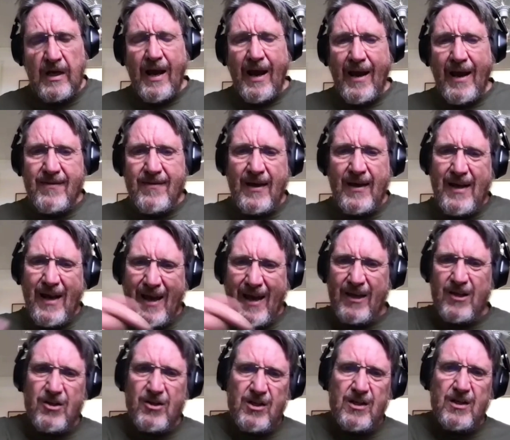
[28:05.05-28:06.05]
And that
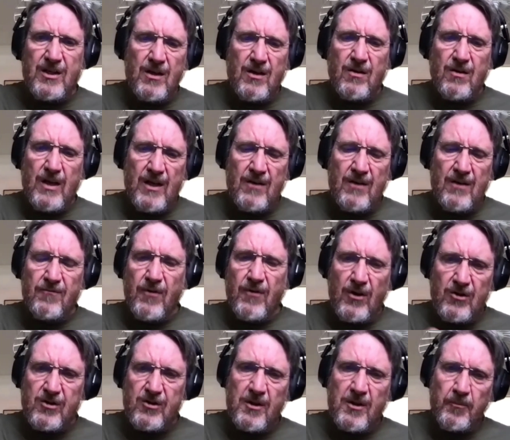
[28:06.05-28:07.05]
actually
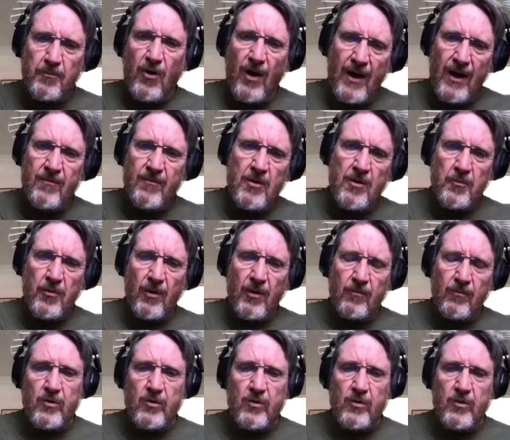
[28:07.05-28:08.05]
invokes the primary
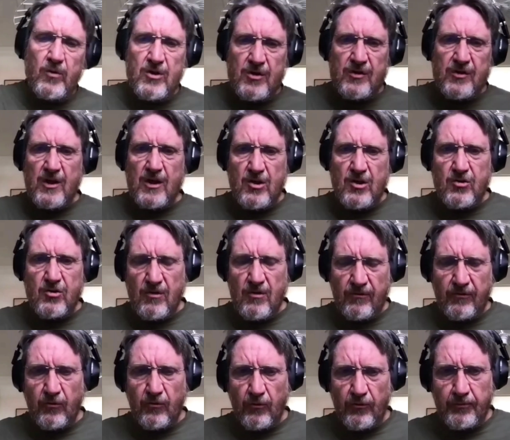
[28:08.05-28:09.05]
problem, which is the issue of
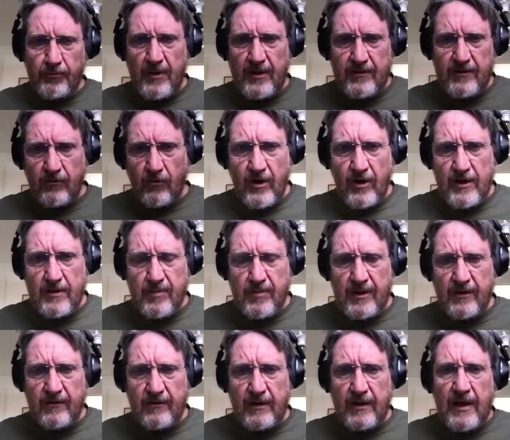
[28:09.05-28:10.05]
source
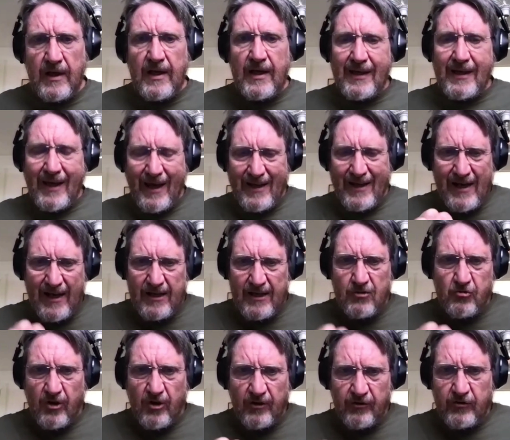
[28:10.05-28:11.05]
credibility. Can I
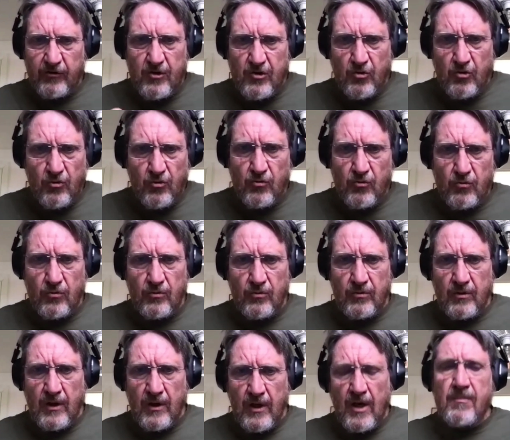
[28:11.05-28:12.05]
trust you?
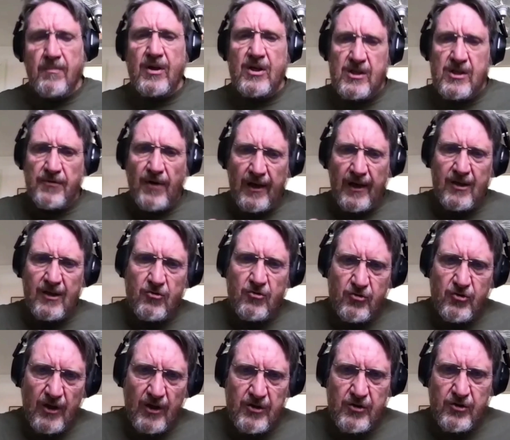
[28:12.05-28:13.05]
Because if I can
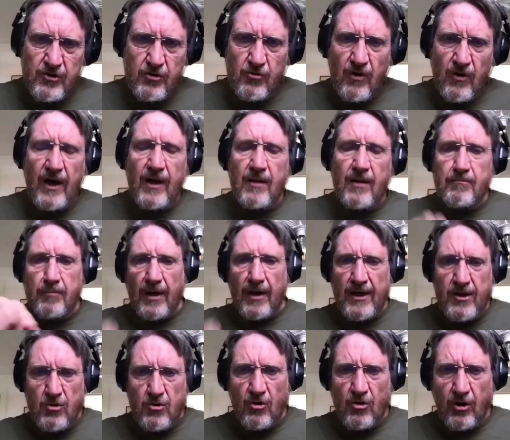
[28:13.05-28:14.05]
trust you, I'll
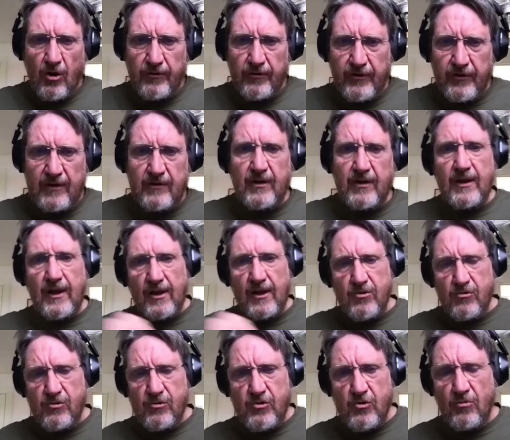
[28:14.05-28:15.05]
buy your content and I'll
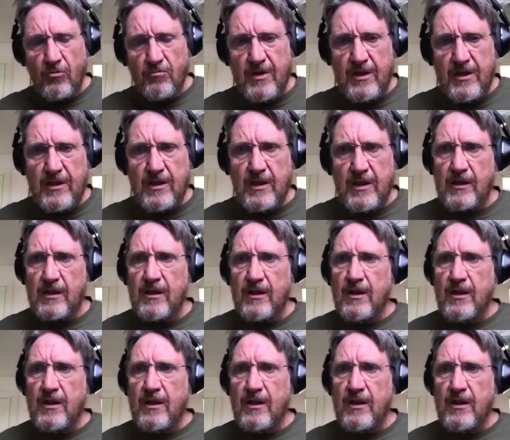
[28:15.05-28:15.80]
use your media.